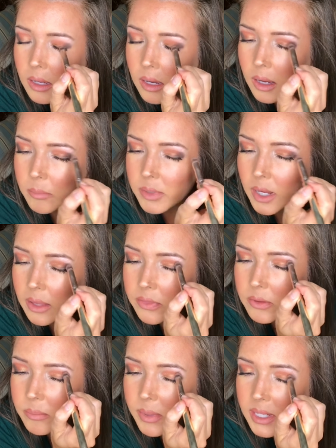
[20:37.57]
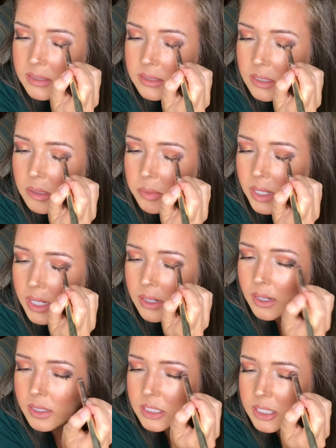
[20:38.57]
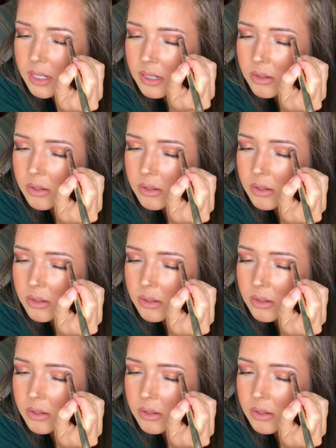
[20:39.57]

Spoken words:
I'm not the best at applying eyeshadow.